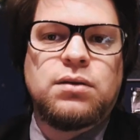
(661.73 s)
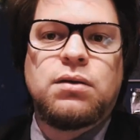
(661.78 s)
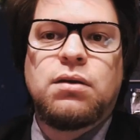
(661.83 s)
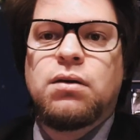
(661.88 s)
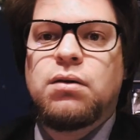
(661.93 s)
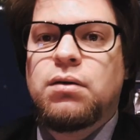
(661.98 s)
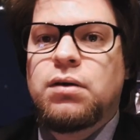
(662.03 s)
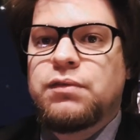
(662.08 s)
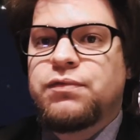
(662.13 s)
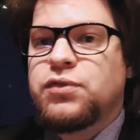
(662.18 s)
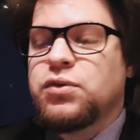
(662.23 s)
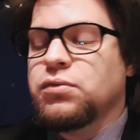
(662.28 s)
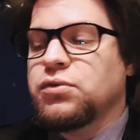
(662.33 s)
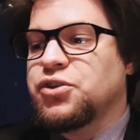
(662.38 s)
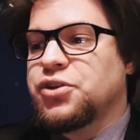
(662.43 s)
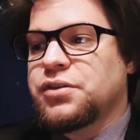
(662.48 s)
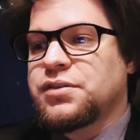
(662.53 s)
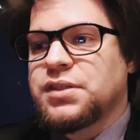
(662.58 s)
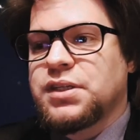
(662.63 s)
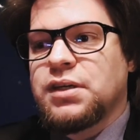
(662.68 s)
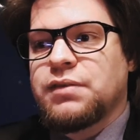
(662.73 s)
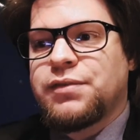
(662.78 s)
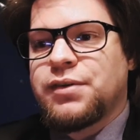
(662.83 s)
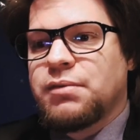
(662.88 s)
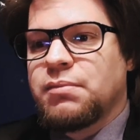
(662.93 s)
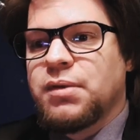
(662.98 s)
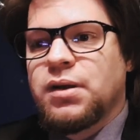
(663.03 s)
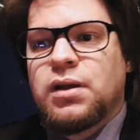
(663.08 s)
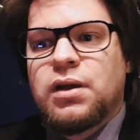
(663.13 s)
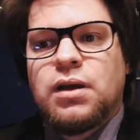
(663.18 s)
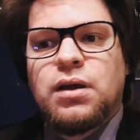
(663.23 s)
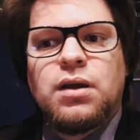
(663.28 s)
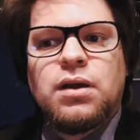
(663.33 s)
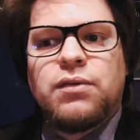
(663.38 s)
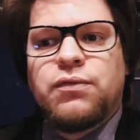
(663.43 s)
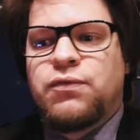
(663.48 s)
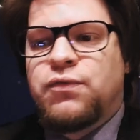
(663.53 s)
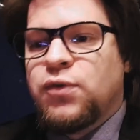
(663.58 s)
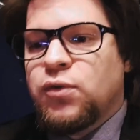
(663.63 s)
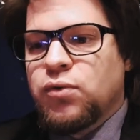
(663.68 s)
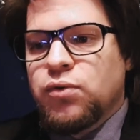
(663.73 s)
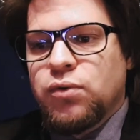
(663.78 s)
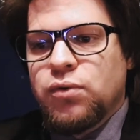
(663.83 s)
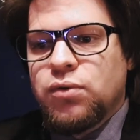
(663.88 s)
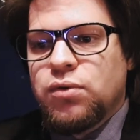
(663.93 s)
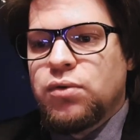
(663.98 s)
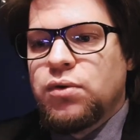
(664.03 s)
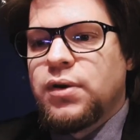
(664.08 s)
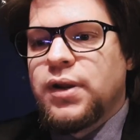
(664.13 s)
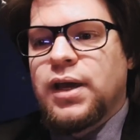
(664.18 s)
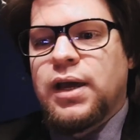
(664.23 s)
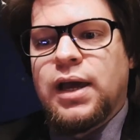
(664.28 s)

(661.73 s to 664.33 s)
You know, if you just give them food